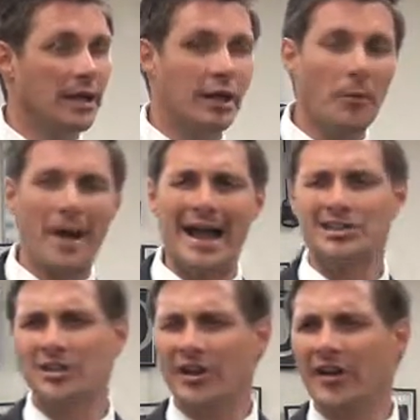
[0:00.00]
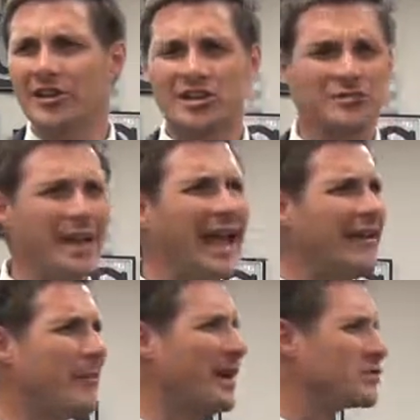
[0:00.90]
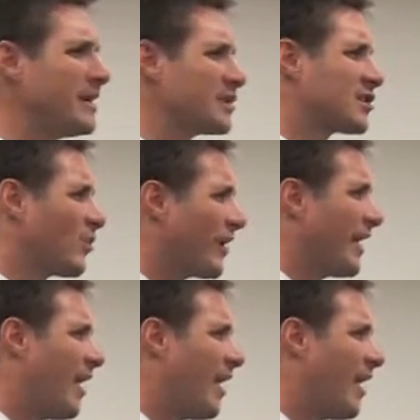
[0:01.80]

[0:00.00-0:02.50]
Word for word: You know, pastor notices, man, everybody's missing. Where are they